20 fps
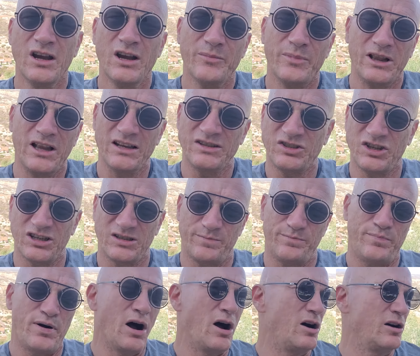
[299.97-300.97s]
But let's just
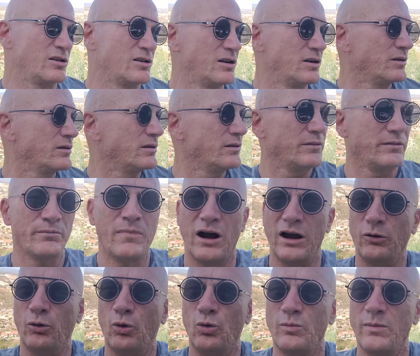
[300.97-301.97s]
park
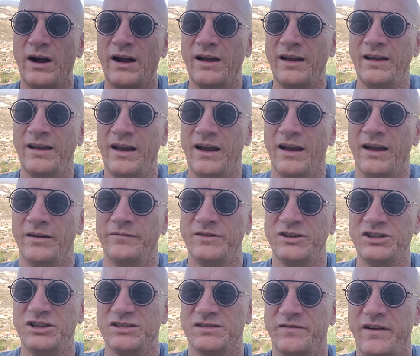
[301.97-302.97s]
all my
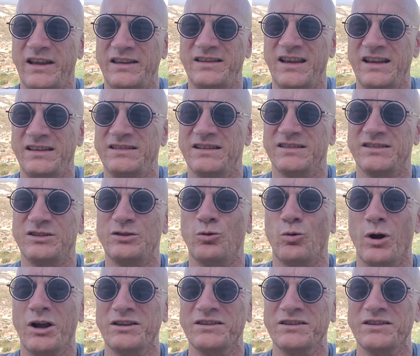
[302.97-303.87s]
vicious vendettas to one